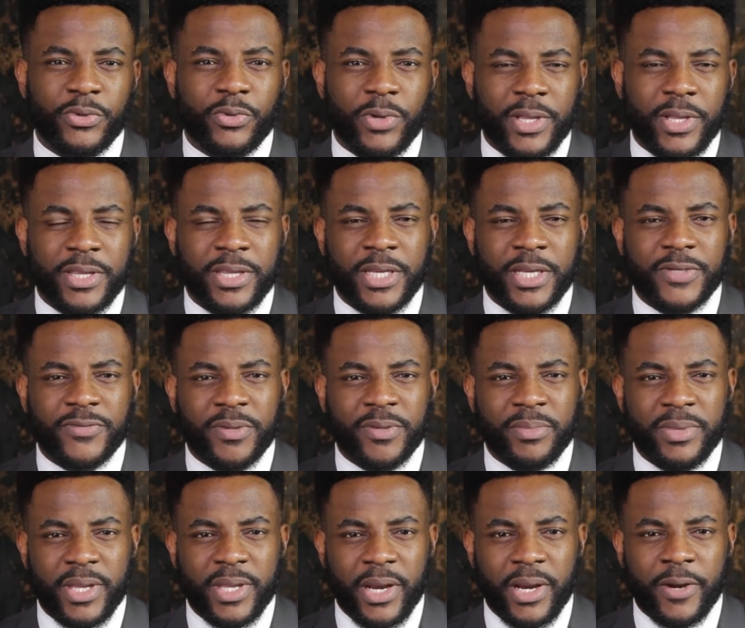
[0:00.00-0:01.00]
run things
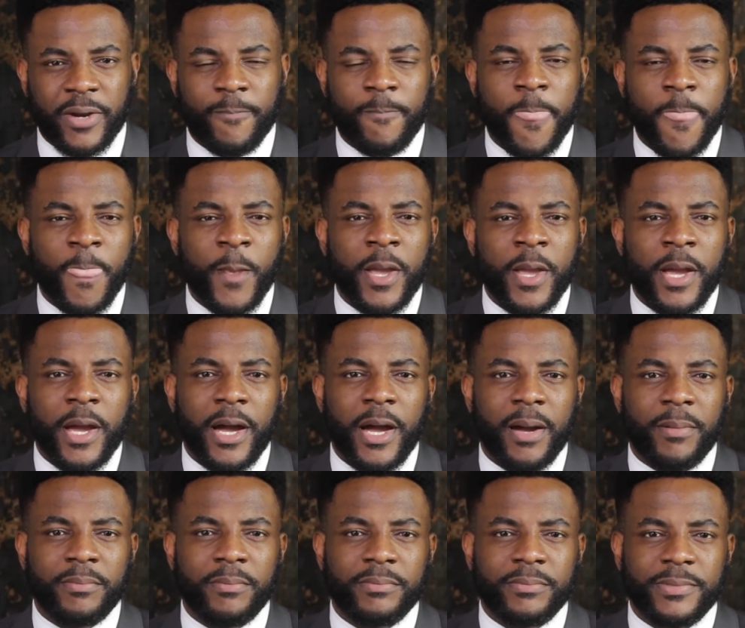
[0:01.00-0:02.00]
from there.
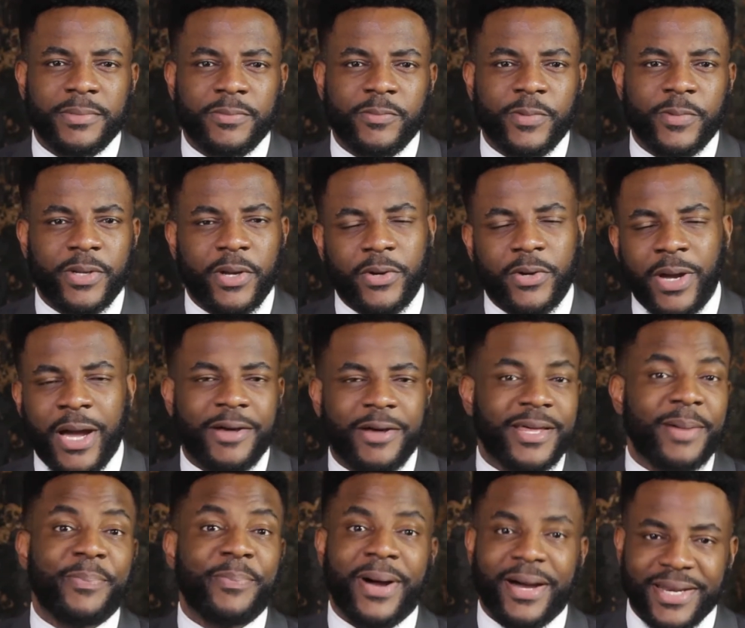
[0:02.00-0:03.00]
We don't know how
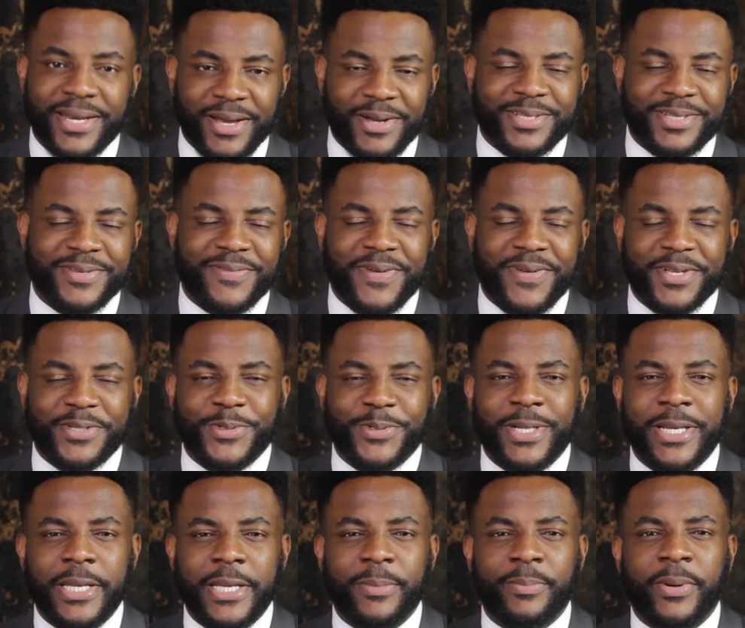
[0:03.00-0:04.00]
that panned out
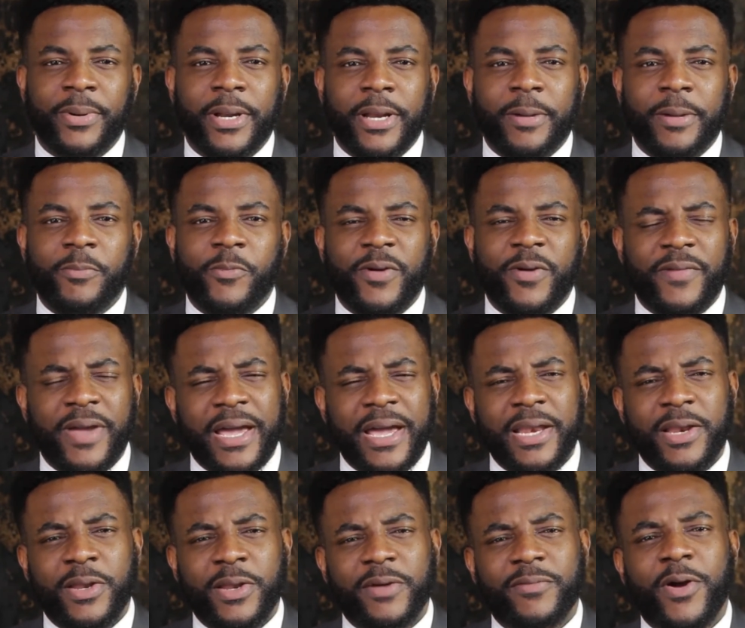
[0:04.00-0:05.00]
eventually, but we've
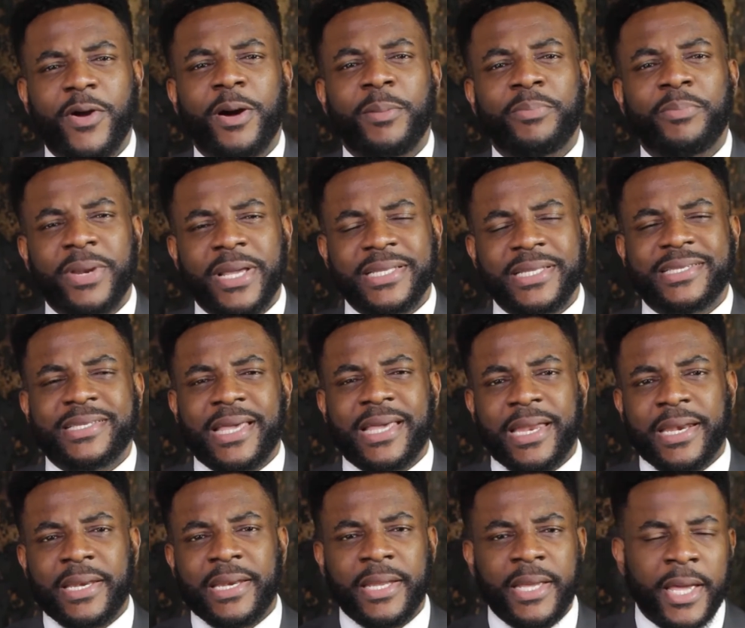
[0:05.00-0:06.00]
heard a lot of complaints
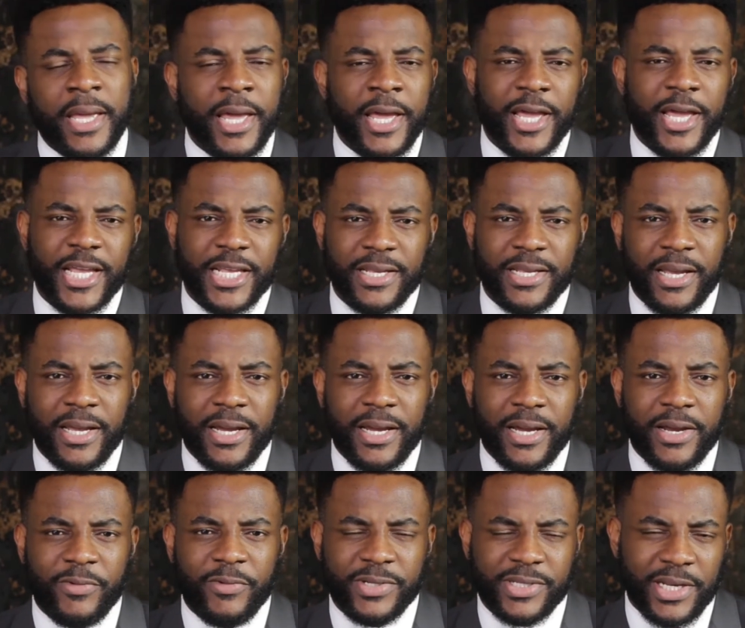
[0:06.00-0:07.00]
then.
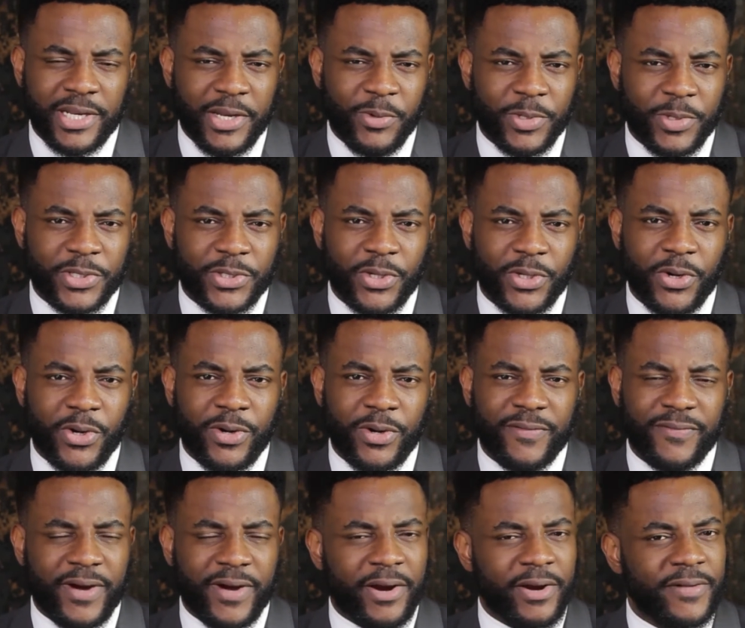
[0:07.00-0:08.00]
Recently, we saw a
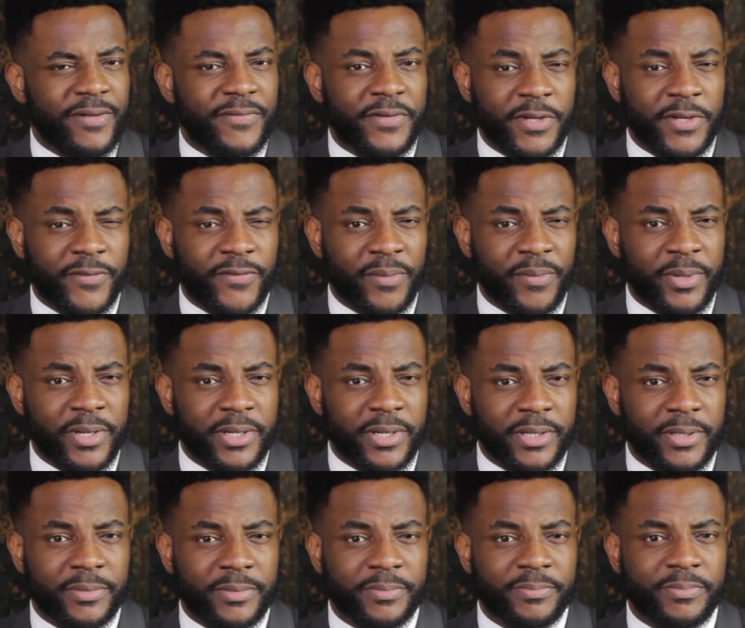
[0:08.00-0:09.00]
viral video from
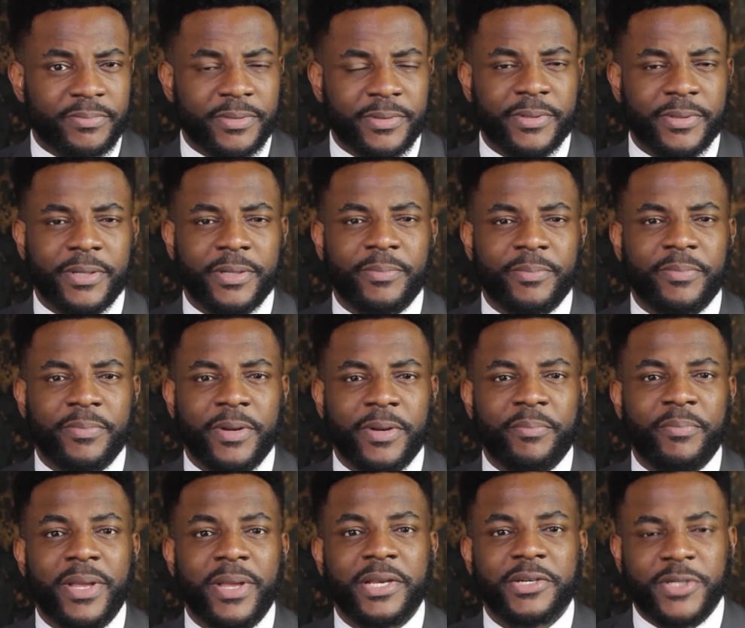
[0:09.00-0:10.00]
a
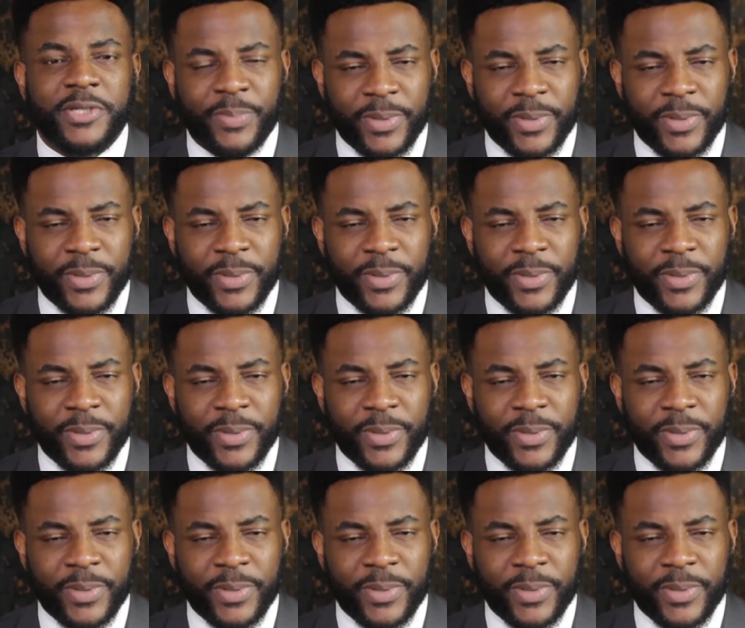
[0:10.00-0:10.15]
military